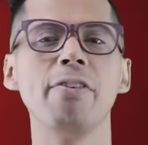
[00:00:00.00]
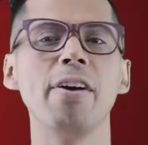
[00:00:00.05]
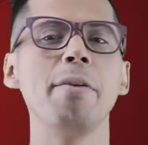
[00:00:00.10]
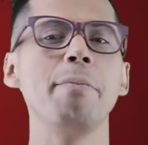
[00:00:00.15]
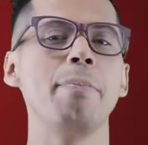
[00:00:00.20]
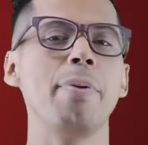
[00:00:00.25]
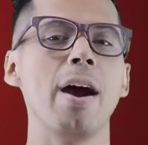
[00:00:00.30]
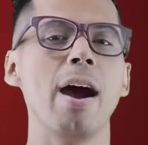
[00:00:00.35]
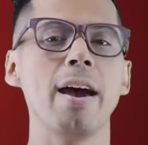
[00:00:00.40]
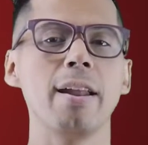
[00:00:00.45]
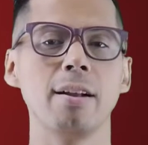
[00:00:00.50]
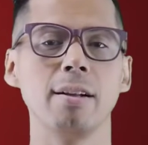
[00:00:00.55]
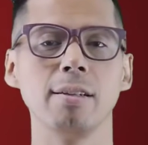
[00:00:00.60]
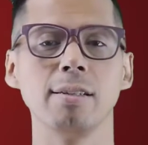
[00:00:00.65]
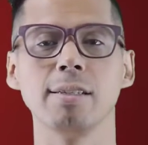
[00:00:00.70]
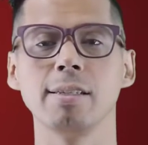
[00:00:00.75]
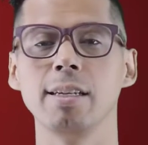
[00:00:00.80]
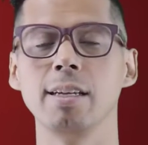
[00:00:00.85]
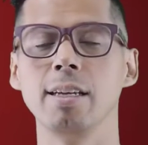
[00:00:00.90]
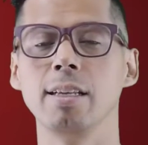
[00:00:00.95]
find
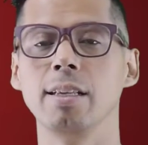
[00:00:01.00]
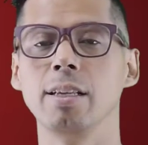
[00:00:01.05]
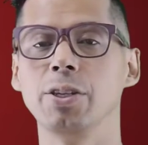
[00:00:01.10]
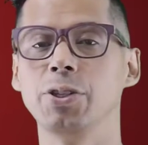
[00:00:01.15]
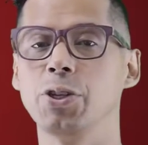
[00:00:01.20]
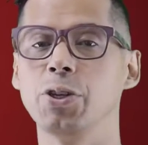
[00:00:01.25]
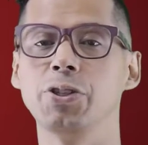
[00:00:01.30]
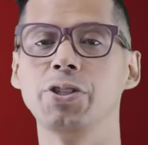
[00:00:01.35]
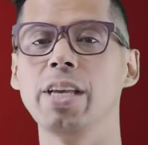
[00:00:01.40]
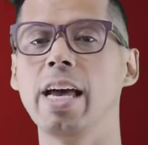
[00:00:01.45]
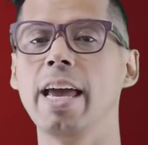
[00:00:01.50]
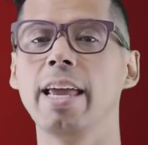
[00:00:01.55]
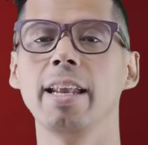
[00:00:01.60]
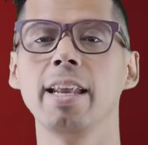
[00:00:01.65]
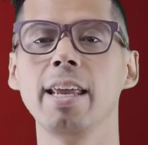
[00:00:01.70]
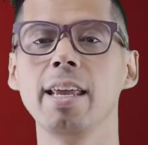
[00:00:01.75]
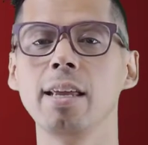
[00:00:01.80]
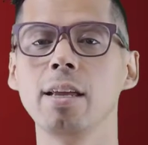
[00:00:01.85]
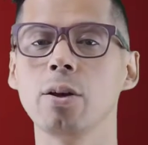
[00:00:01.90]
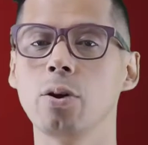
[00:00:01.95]
patterns in
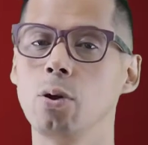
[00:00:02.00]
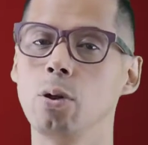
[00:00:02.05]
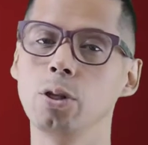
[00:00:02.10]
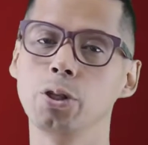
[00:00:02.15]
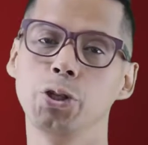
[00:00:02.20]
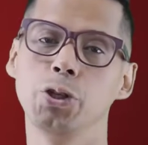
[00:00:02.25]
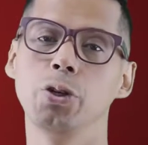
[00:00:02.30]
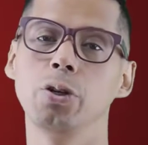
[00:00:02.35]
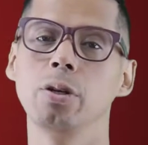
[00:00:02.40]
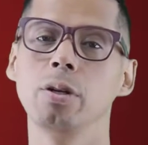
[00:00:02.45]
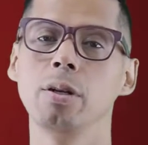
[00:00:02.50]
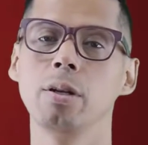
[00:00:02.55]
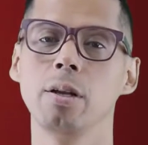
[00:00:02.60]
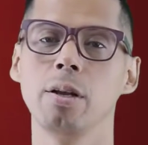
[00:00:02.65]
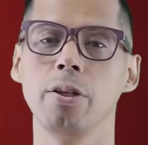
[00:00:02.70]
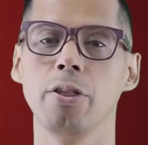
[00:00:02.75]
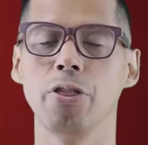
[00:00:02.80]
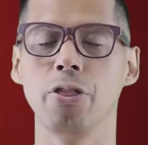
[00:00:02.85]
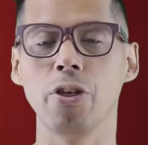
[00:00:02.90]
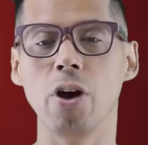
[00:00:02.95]
society, culture,
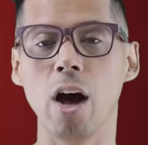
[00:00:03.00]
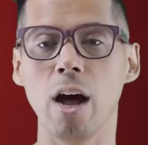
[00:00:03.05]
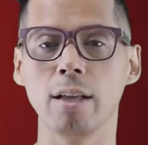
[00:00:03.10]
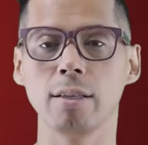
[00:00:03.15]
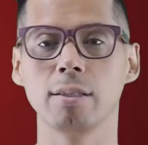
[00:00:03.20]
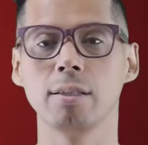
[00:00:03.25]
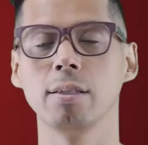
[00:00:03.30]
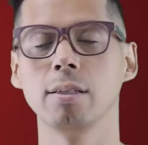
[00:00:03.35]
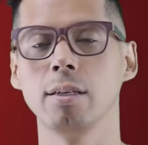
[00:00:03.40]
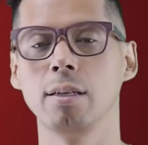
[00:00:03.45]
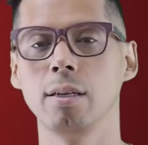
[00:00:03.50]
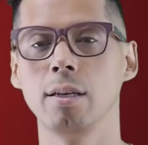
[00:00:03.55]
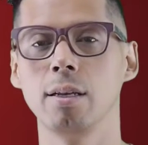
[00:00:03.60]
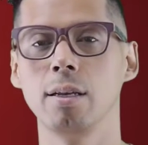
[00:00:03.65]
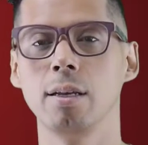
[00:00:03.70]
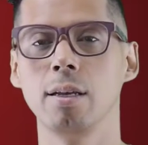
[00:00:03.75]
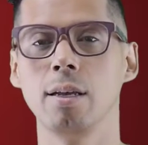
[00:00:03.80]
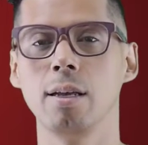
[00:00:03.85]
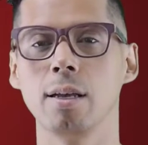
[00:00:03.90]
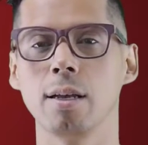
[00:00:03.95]
thought.
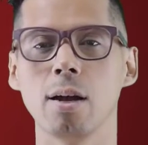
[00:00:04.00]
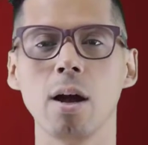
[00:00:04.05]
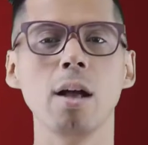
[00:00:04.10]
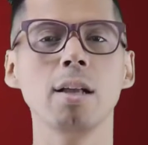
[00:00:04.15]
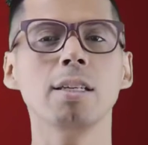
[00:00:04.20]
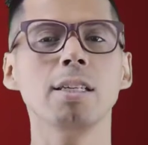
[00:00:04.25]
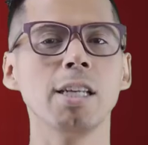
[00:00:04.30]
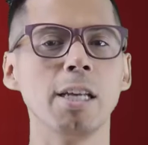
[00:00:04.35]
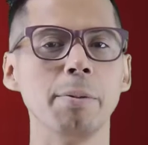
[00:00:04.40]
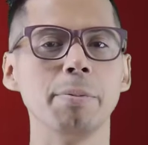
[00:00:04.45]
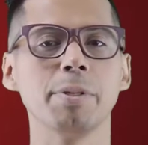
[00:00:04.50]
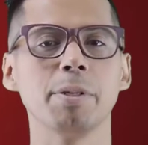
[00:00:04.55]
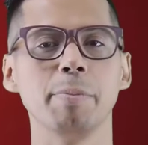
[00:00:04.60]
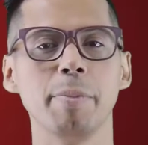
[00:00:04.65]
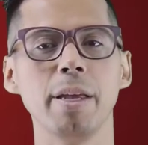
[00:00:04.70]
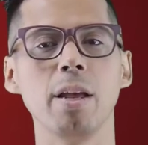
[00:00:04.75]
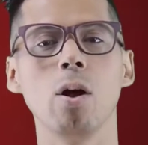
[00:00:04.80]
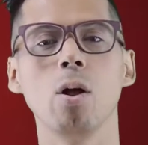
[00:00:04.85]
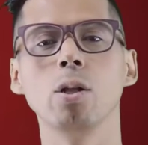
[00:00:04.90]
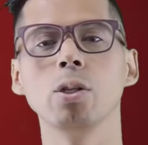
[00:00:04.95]
Concepts
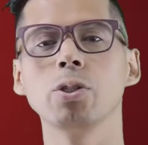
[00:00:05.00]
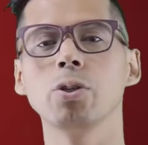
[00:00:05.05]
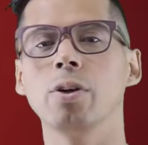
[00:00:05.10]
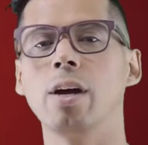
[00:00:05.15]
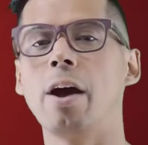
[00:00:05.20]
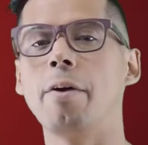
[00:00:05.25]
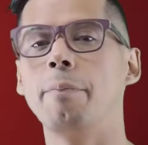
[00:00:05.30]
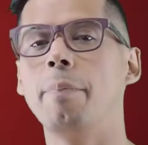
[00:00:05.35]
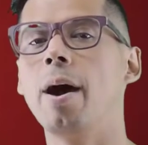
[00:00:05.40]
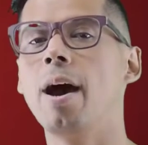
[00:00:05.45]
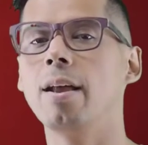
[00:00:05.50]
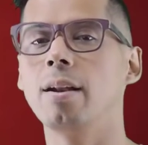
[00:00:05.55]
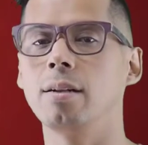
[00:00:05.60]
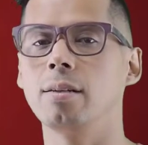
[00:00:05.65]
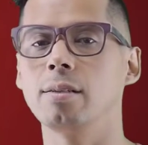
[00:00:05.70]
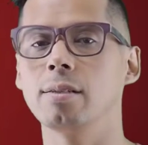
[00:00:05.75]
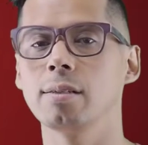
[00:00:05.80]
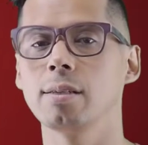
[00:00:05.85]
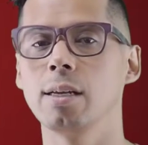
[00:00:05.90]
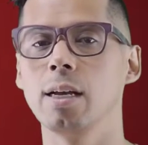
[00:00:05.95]
may also have
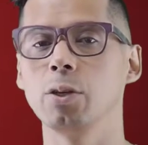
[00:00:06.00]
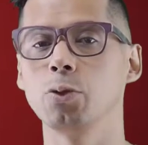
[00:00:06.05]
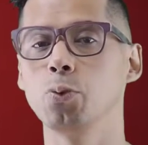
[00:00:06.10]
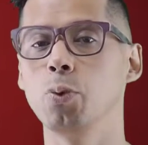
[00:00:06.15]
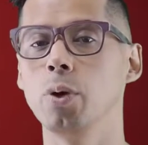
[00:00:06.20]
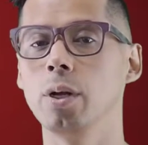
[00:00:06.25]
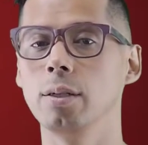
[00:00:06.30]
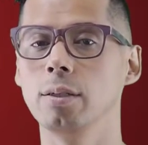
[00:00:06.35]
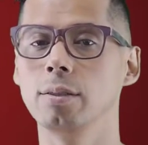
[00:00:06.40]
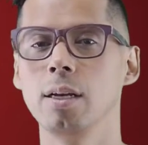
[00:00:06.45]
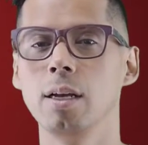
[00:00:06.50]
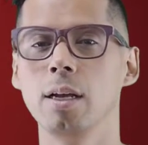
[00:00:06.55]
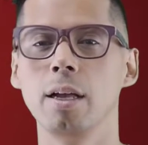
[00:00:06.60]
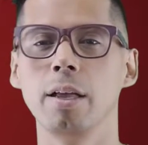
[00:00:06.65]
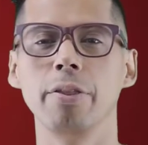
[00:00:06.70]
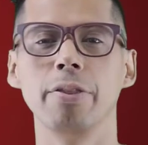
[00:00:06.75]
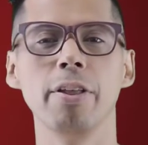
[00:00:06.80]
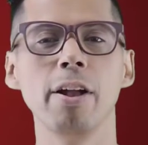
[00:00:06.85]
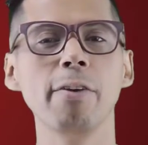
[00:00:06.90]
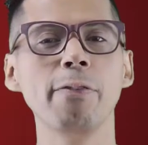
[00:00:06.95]
patterns as well.
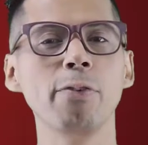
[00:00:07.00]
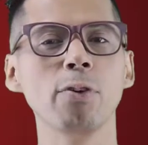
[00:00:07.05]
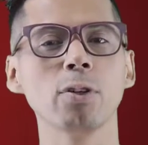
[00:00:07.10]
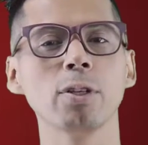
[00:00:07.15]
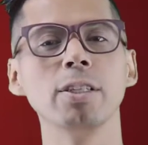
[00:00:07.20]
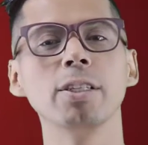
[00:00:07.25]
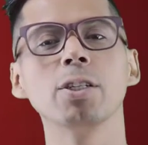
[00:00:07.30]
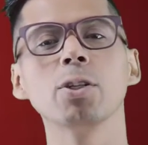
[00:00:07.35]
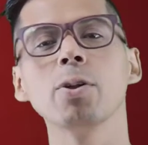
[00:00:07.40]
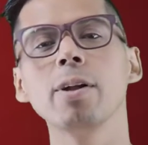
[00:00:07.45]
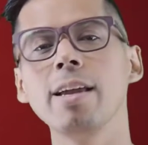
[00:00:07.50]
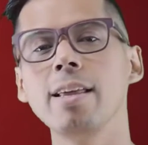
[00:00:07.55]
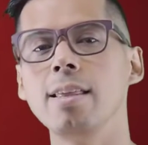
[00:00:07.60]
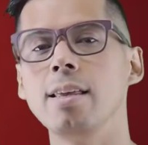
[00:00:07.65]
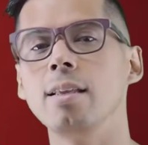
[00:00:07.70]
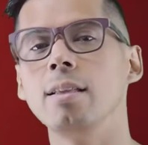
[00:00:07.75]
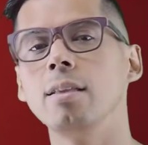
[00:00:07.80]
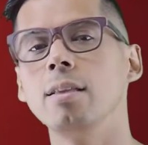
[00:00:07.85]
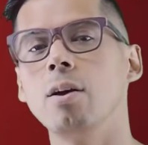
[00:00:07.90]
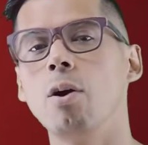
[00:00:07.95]
Therefore, in
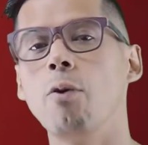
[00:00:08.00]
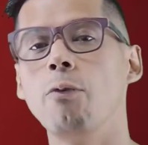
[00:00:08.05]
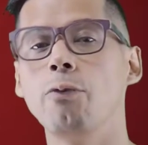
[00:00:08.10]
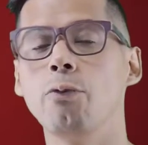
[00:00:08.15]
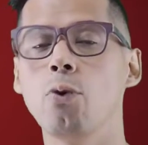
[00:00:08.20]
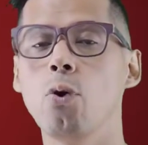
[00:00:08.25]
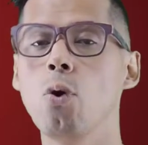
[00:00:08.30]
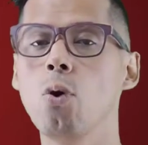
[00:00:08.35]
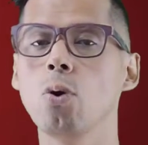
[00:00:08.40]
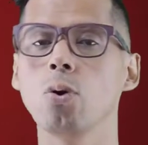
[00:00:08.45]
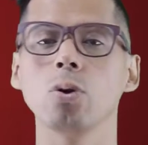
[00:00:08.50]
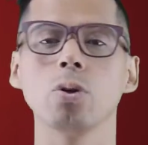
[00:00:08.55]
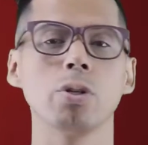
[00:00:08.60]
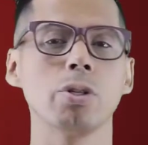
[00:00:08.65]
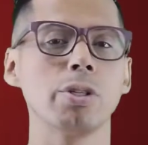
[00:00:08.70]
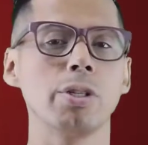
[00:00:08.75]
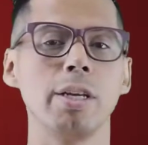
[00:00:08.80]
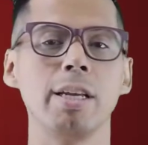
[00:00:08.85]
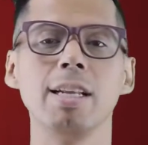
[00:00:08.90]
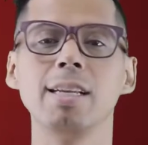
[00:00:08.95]
trading, of
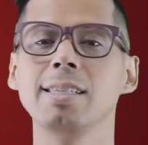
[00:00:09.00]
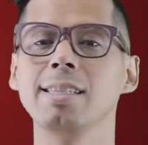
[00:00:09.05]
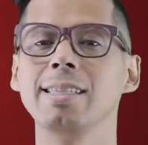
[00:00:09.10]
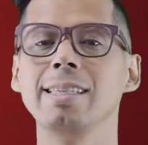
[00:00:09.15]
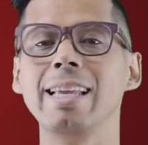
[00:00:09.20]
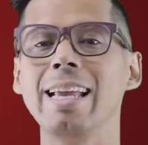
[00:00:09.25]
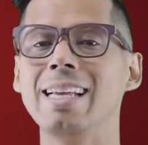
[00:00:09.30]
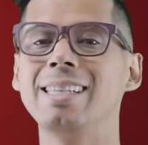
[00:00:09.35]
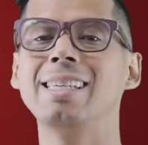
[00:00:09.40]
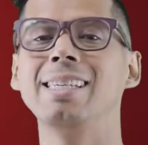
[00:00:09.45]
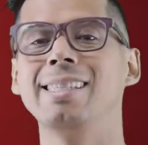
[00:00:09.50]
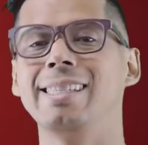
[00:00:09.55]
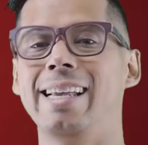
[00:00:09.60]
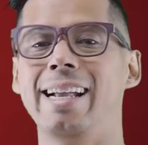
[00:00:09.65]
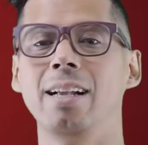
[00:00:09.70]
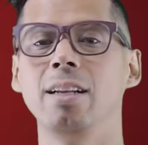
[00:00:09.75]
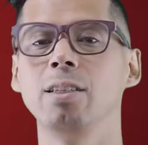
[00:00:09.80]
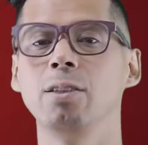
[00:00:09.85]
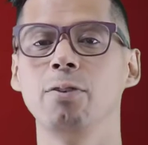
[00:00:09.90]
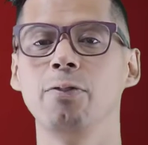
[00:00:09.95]
course, it is
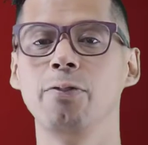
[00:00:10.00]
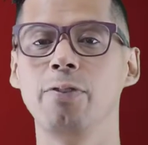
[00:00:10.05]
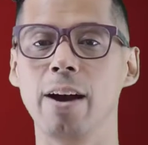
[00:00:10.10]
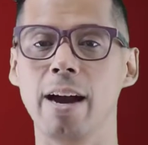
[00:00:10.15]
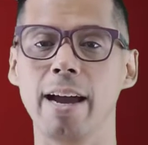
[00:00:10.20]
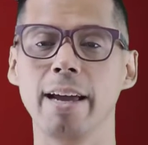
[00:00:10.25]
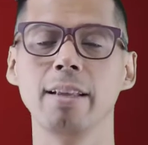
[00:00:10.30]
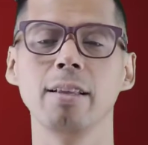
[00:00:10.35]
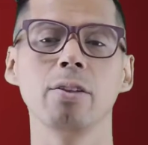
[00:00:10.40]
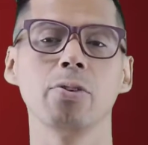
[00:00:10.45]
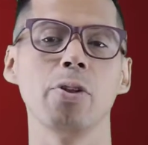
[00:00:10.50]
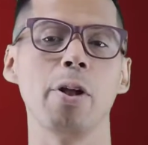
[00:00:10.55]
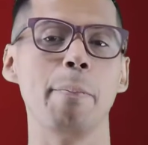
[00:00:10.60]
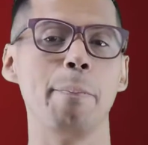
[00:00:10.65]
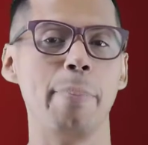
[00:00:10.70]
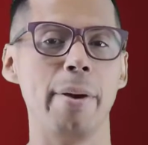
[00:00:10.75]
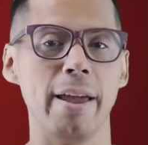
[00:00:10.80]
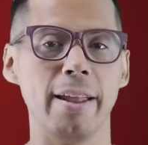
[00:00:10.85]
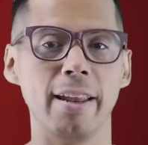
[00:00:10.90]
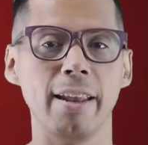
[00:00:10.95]
necessary to find
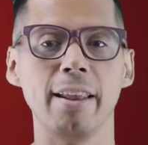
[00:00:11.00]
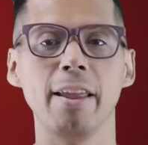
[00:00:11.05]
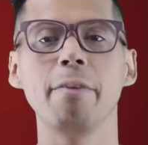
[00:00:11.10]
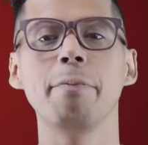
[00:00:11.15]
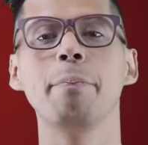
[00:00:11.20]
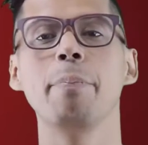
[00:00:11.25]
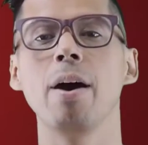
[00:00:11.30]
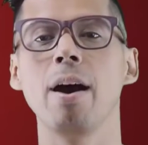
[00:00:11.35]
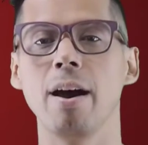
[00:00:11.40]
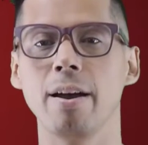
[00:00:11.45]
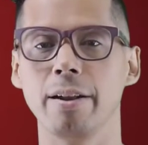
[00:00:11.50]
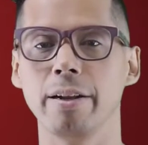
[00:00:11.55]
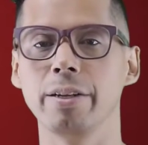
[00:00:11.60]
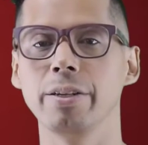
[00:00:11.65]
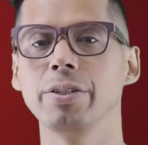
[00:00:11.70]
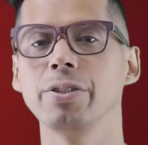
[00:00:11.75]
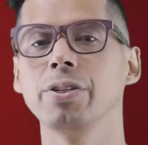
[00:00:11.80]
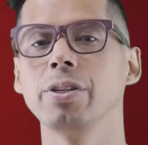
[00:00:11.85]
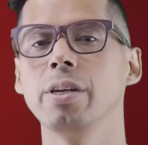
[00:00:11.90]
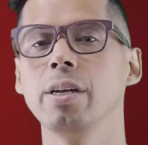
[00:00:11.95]
repetitive
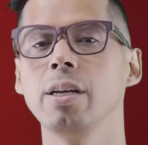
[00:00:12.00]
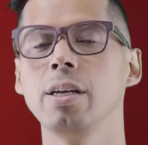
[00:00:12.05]
patterns